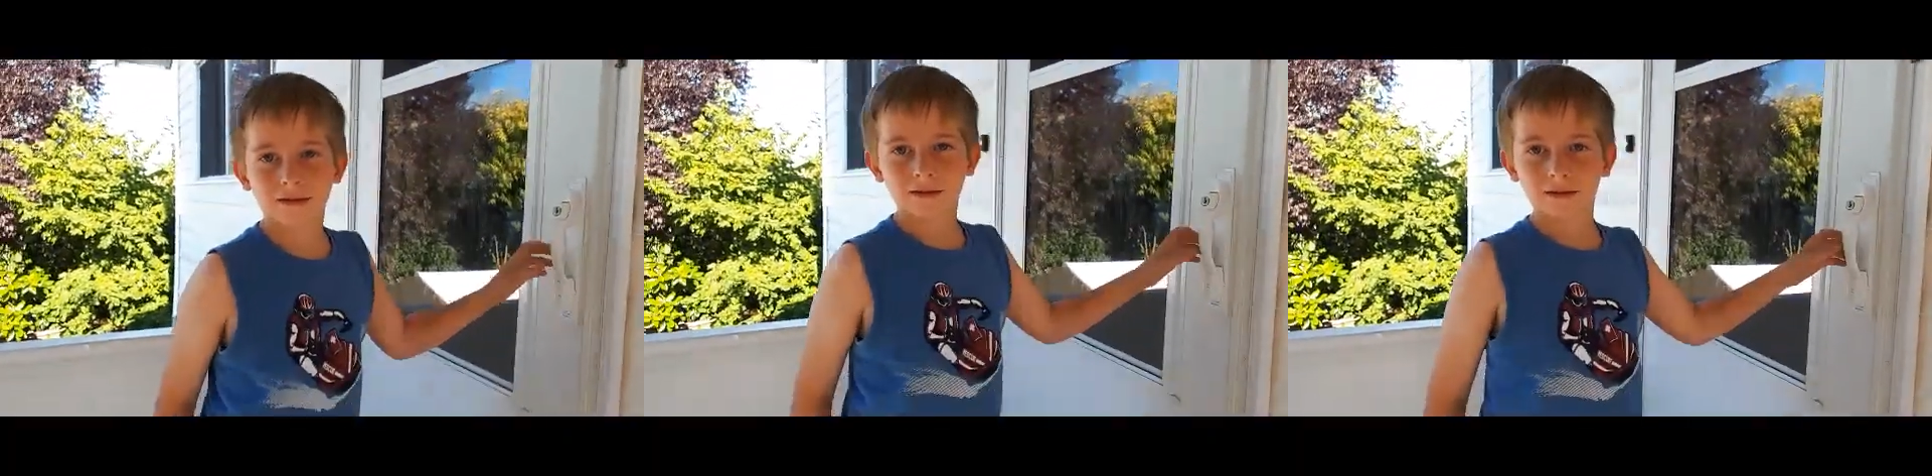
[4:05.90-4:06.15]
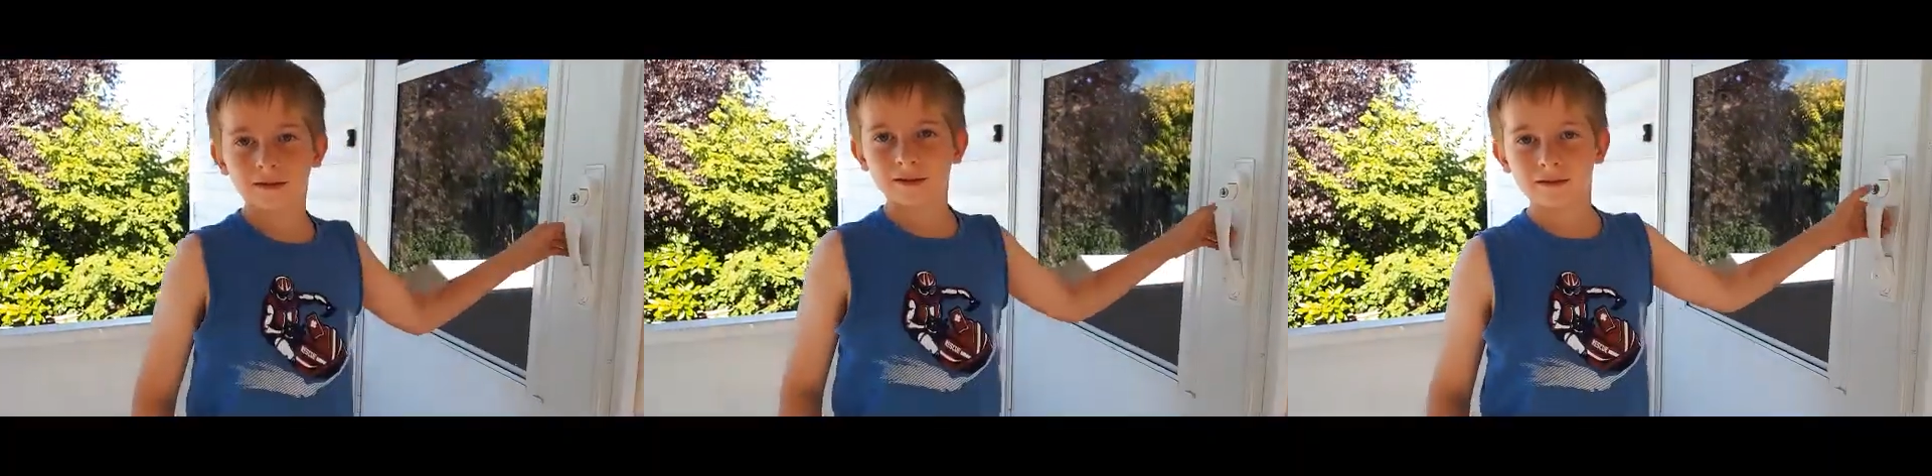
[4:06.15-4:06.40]
of
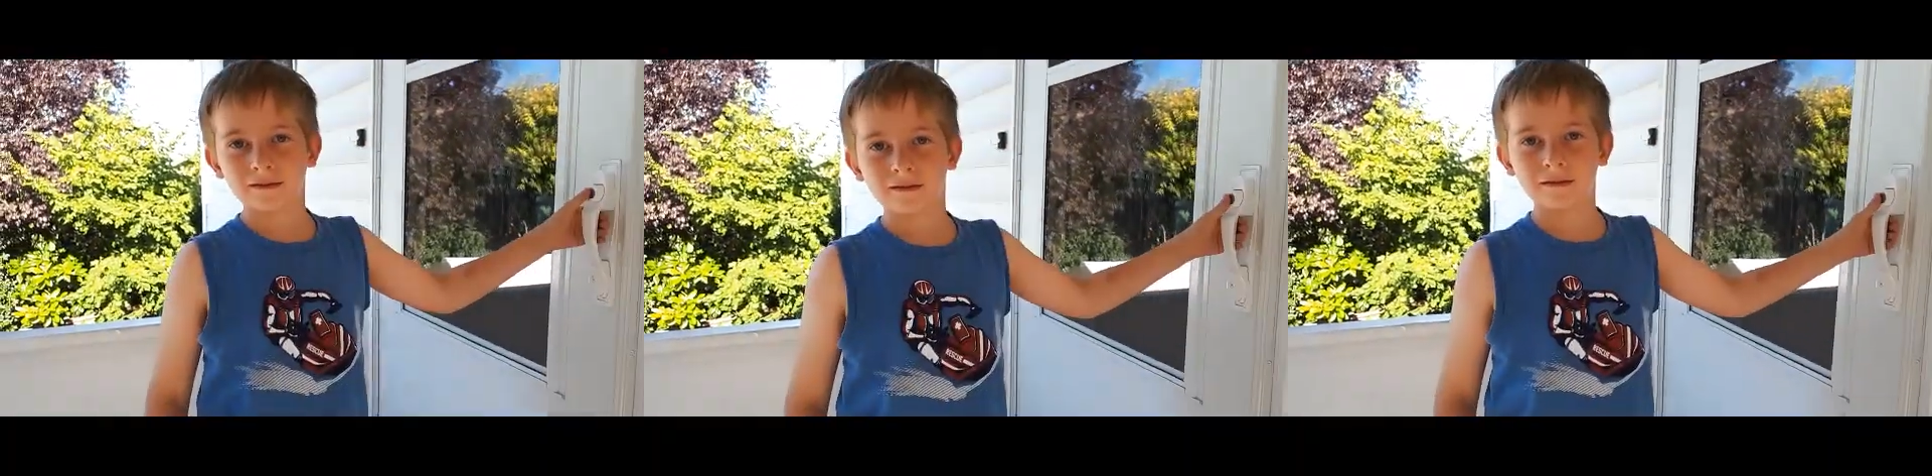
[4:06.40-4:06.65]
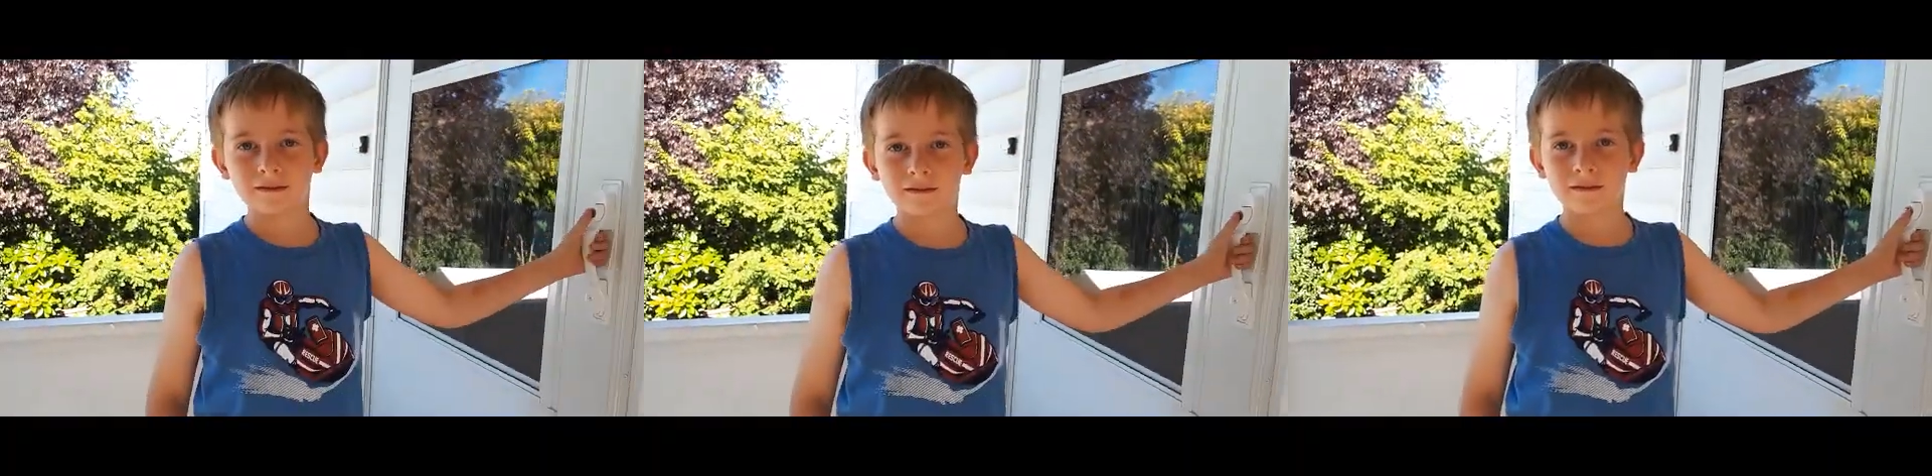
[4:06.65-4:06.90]
how hot
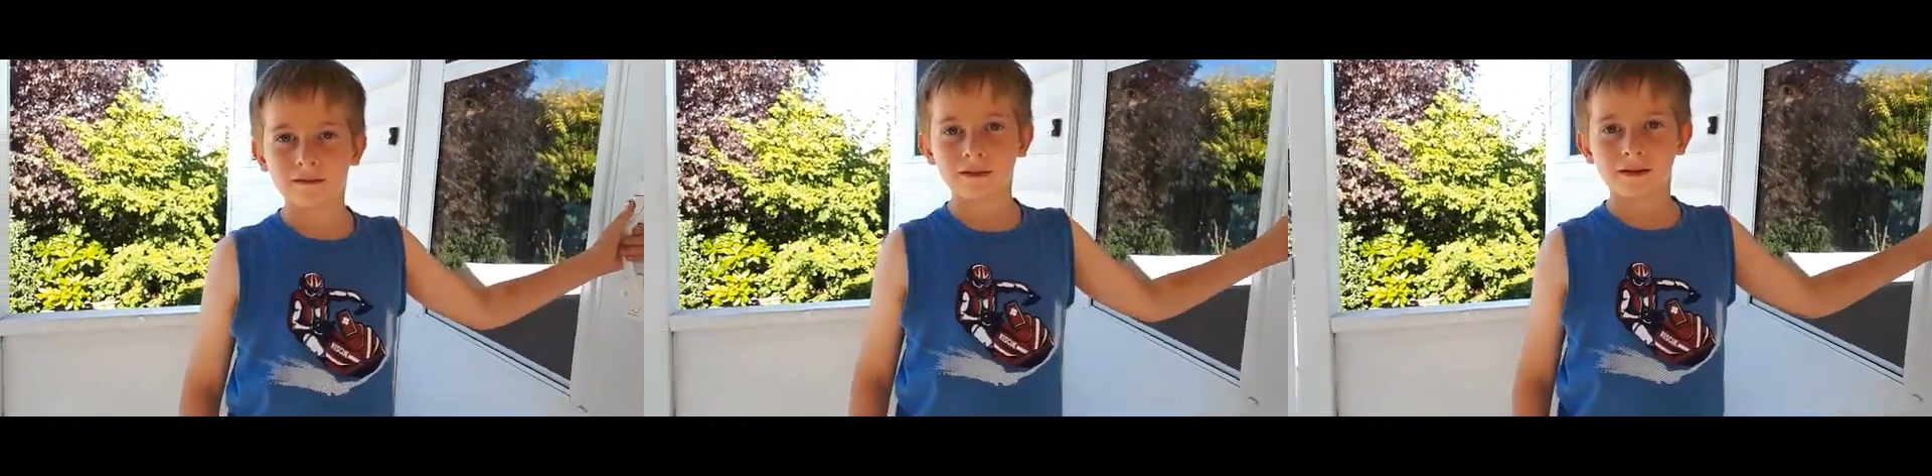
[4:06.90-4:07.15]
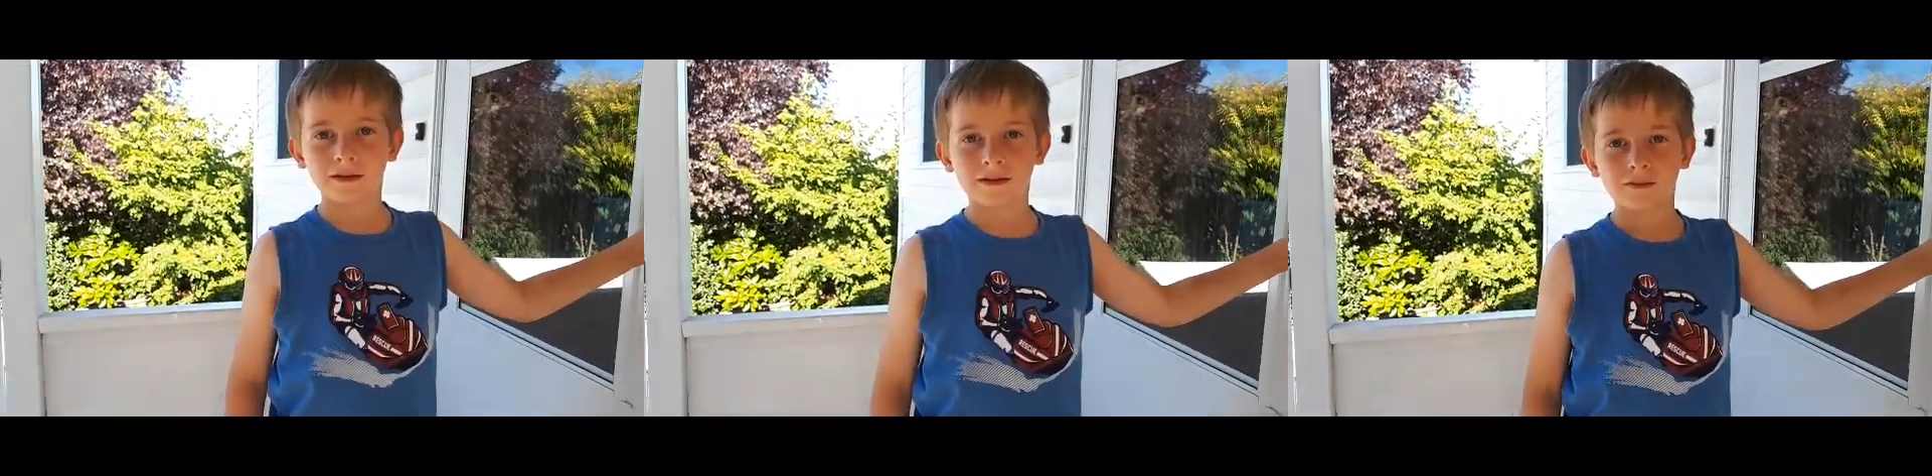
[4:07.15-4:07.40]
it was.
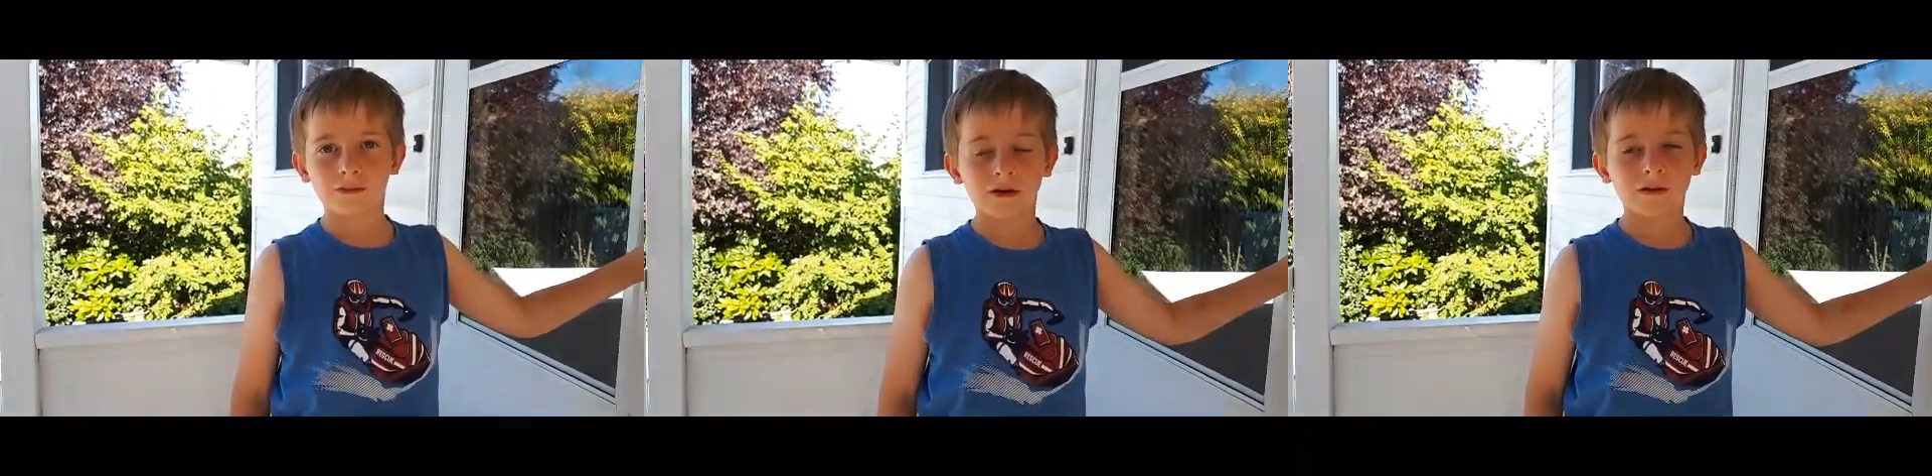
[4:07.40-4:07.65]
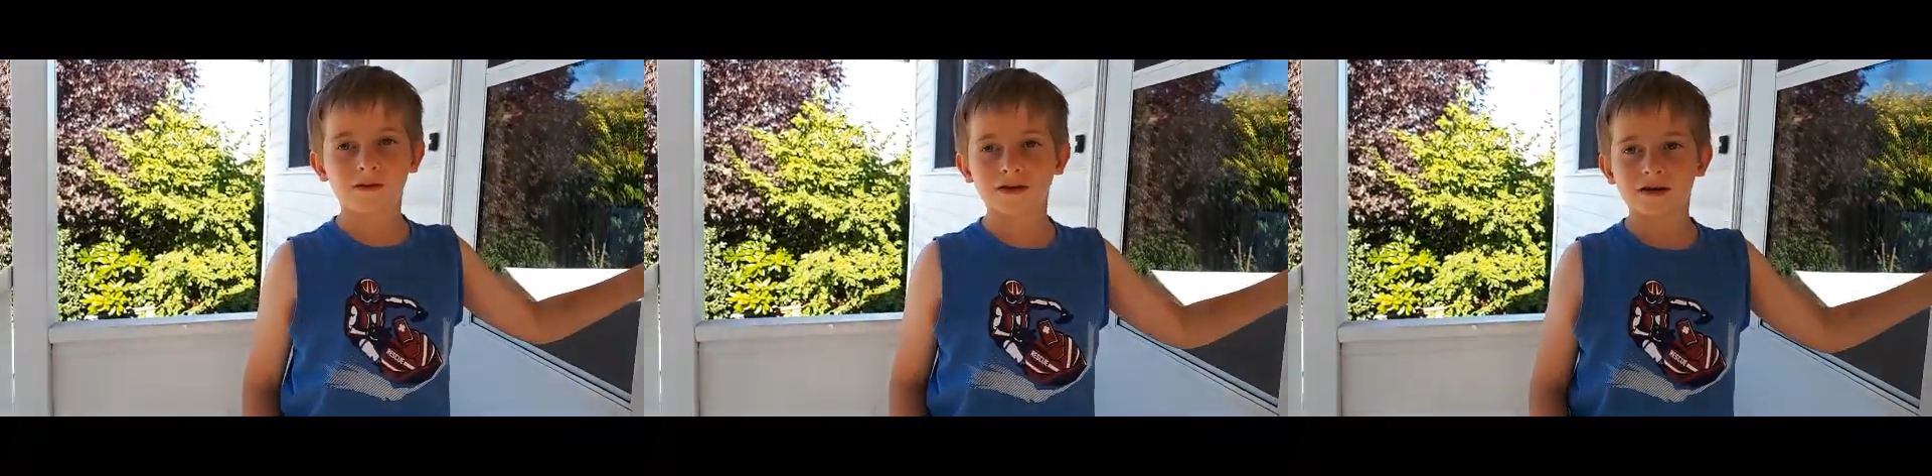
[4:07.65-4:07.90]
What
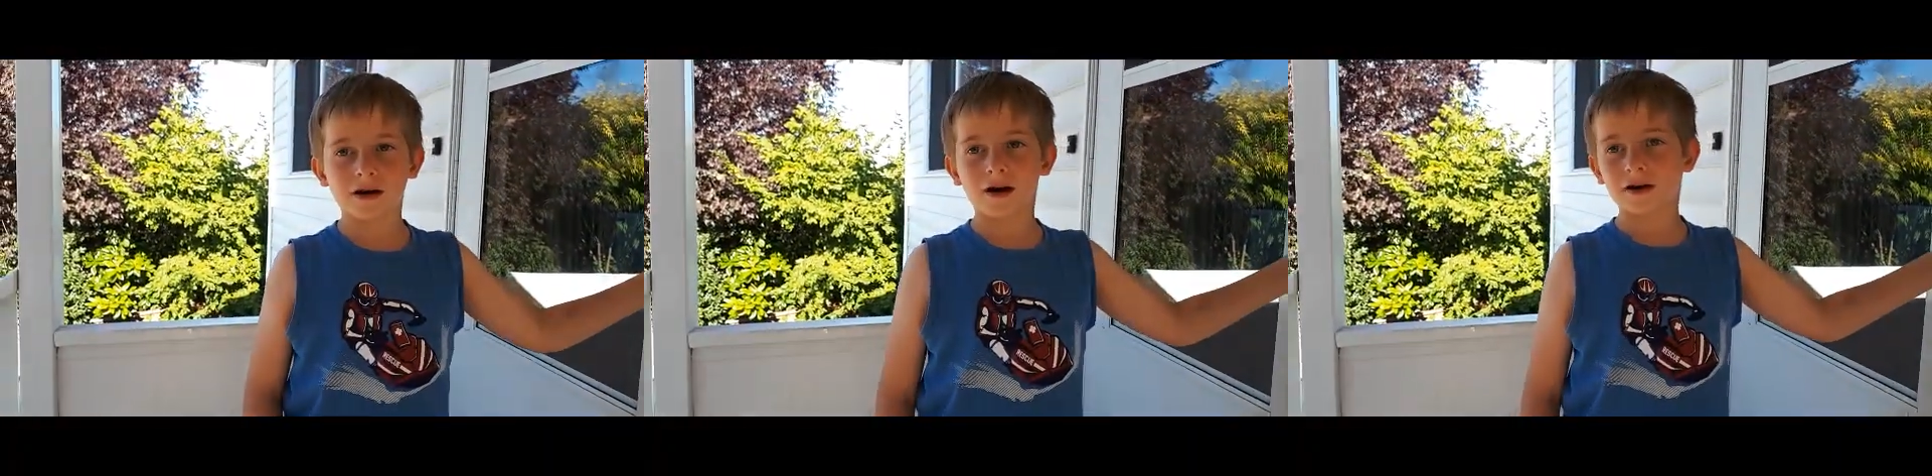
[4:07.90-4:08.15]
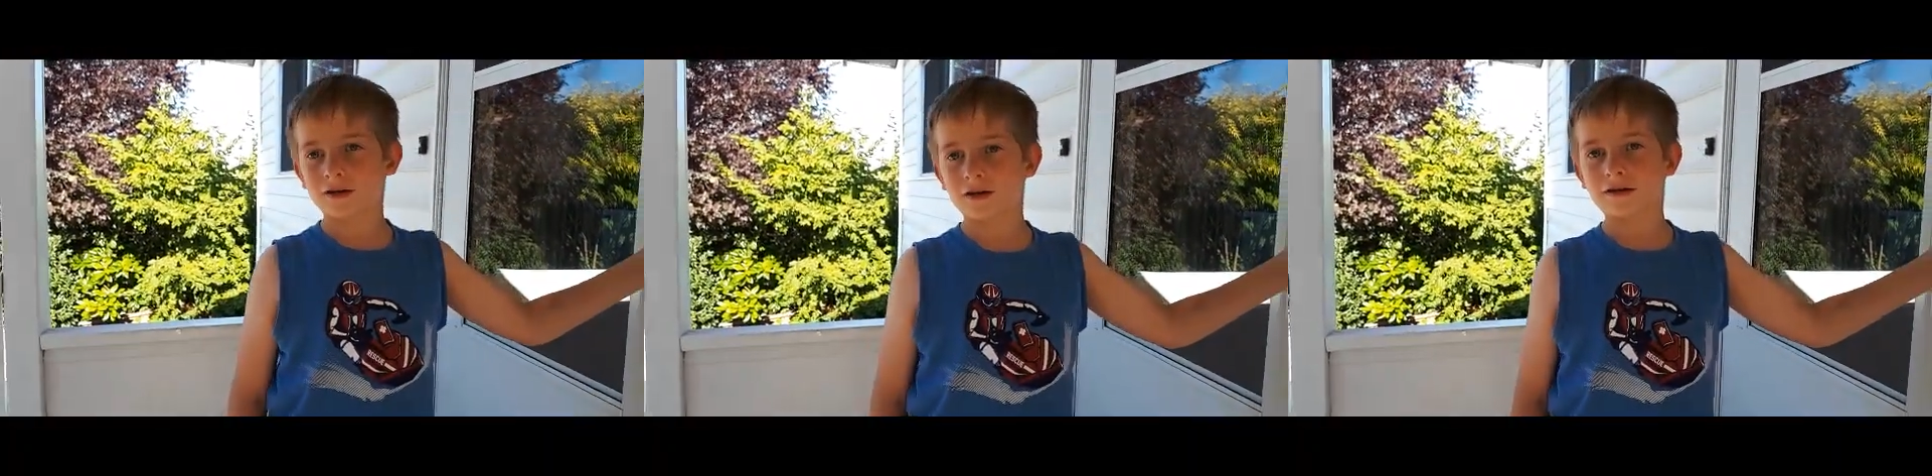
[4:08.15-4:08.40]
if it's
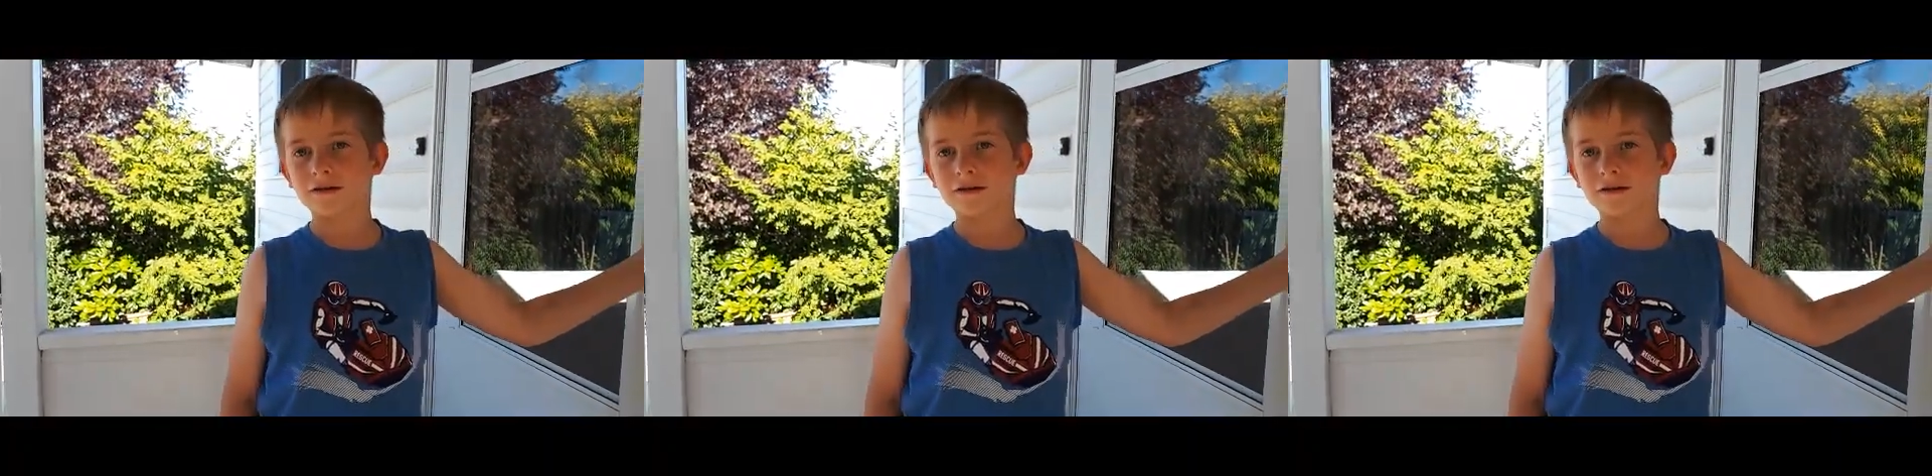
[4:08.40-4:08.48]
hotter?